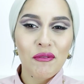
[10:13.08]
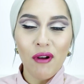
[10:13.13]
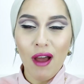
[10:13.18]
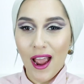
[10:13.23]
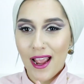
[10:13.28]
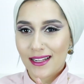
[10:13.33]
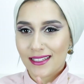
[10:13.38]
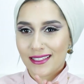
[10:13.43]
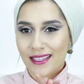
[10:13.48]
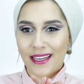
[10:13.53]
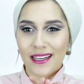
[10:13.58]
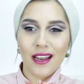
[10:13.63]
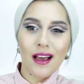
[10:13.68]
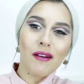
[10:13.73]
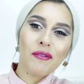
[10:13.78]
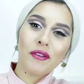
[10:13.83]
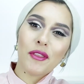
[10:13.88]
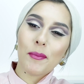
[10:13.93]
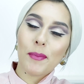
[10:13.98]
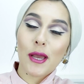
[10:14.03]
Right,
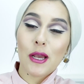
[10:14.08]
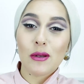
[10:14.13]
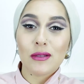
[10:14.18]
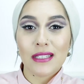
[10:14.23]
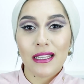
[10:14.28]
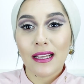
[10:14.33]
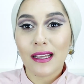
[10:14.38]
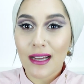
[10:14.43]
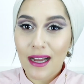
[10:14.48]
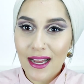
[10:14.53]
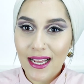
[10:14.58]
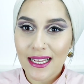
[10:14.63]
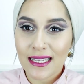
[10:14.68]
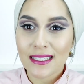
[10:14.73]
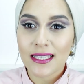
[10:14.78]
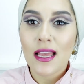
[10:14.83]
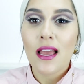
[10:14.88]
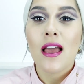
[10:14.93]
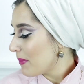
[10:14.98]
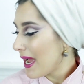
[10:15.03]
enough of the posing,
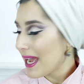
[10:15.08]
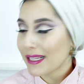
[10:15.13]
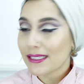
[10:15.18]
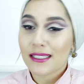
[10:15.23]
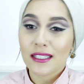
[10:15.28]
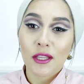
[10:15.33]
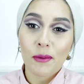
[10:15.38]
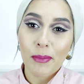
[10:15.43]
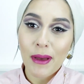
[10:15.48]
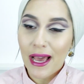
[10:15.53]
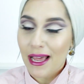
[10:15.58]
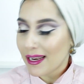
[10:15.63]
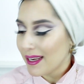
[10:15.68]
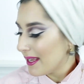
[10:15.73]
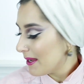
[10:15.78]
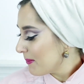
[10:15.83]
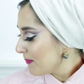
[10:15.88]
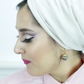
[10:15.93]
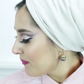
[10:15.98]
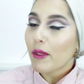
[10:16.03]
guys. Back to the
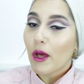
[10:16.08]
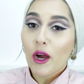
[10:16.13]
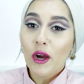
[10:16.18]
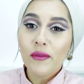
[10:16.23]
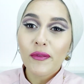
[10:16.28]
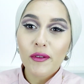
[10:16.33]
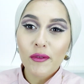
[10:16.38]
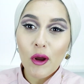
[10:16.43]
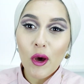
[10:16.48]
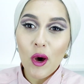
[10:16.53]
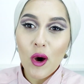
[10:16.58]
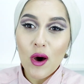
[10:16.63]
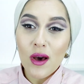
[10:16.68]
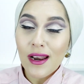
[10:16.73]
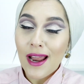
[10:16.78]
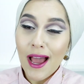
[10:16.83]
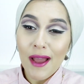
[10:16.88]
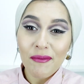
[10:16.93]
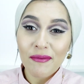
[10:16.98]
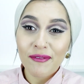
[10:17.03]
palette. Overall,
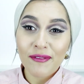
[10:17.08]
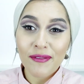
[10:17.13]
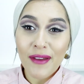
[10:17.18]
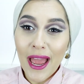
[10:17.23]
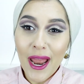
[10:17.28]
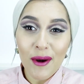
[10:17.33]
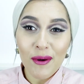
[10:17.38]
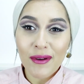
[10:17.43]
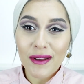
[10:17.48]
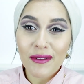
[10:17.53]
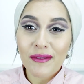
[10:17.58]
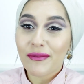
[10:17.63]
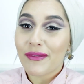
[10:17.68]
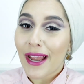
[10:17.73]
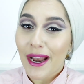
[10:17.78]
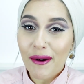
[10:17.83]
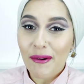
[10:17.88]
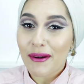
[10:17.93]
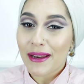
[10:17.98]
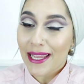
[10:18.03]
I'm very,
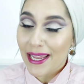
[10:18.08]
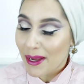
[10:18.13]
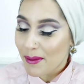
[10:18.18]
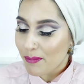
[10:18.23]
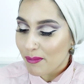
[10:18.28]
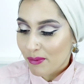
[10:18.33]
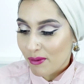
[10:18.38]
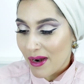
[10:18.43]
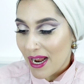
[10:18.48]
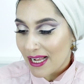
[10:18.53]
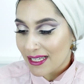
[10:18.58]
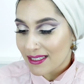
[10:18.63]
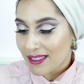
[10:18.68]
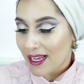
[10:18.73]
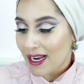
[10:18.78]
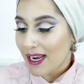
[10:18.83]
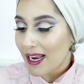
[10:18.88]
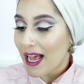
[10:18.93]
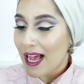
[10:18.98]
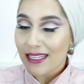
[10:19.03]
very impressed.
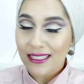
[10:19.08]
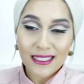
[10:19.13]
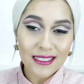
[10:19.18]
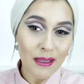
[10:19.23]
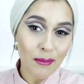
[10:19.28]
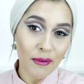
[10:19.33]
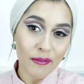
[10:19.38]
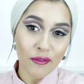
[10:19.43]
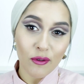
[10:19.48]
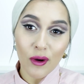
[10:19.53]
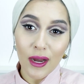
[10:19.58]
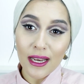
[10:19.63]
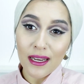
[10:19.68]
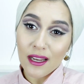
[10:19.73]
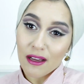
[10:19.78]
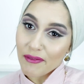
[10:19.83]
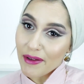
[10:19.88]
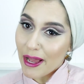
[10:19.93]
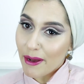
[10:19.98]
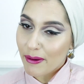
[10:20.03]
As I said before, I
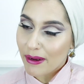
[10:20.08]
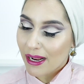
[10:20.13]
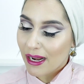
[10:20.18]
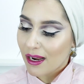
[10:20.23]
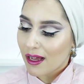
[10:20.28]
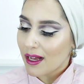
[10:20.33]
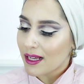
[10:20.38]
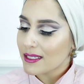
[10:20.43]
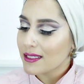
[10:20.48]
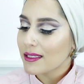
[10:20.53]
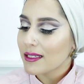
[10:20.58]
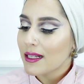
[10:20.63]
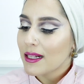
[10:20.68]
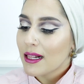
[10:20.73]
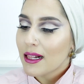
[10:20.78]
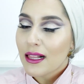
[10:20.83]
love Hourglass.